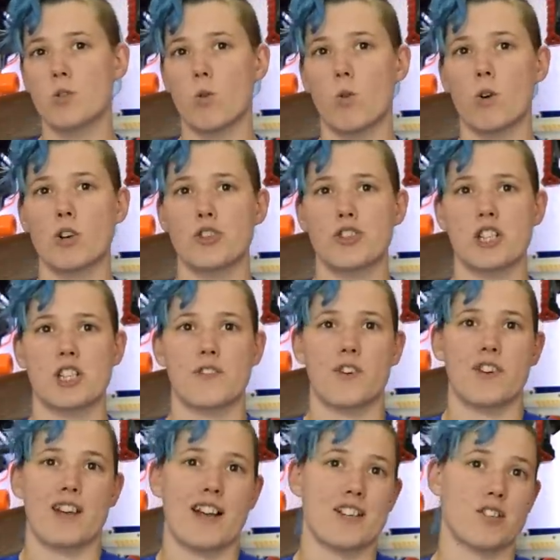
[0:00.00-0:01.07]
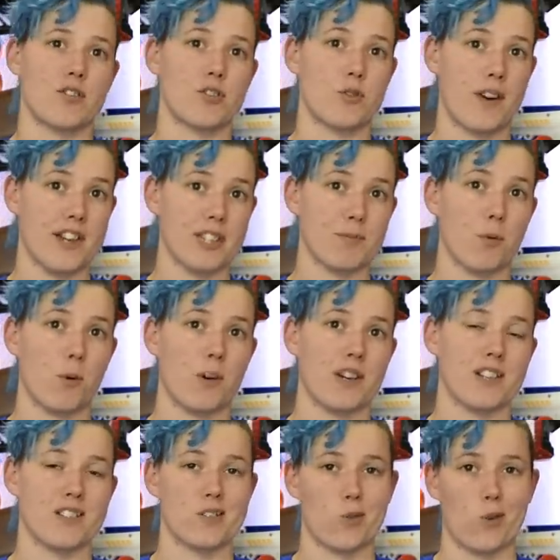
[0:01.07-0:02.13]
or just for nicer transport
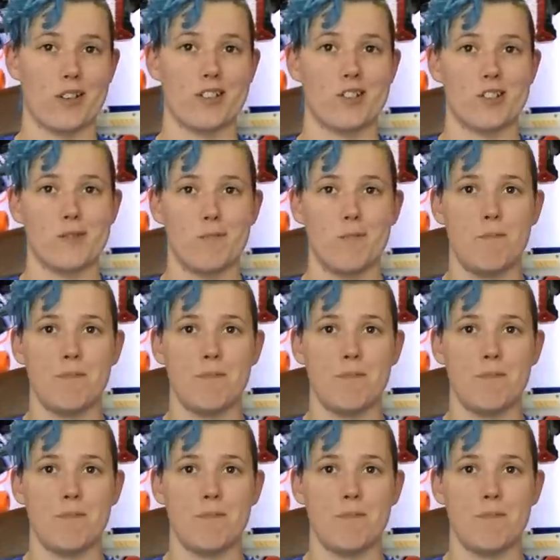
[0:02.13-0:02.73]
and storage.